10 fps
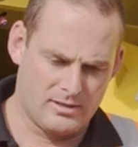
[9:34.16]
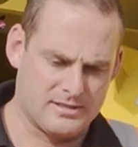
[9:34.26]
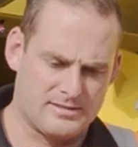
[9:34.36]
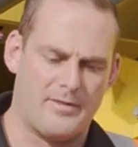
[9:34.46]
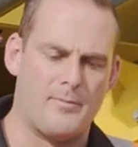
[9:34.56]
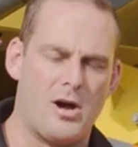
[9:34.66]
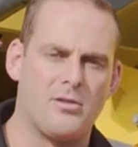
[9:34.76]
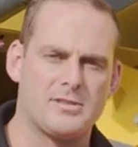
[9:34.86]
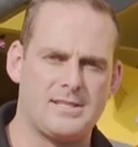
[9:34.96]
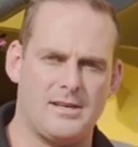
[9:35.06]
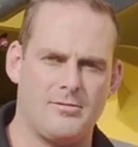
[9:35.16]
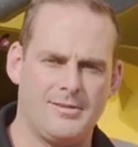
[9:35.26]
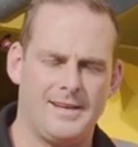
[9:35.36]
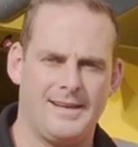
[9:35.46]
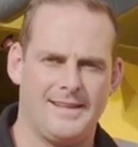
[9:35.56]
the likes of a mild steel,
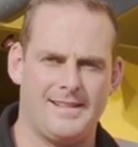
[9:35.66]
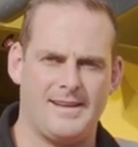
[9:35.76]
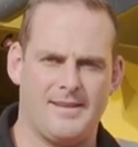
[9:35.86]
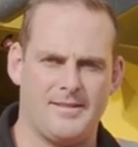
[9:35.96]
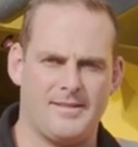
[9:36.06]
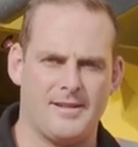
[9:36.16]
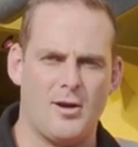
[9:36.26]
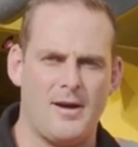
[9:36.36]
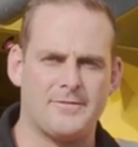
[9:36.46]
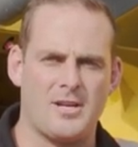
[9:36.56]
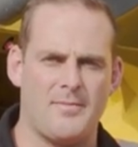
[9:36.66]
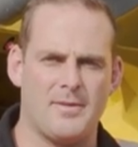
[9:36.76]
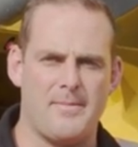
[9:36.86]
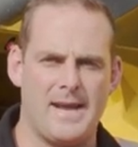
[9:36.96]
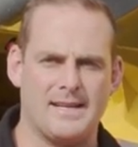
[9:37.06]
the, the lifetime of
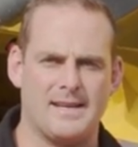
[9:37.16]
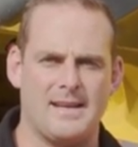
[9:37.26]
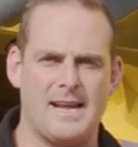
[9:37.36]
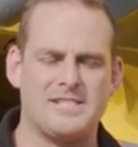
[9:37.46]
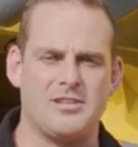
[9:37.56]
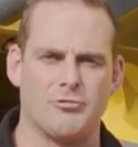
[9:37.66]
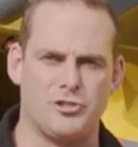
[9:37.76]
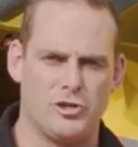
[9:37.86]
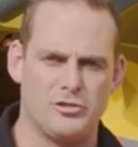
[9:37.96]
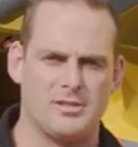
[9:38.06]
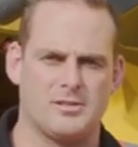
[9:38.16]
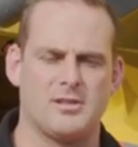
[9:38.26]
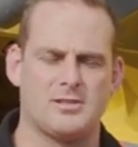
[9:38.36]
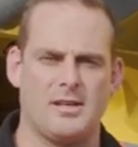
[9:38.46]
the magnet actually reduces because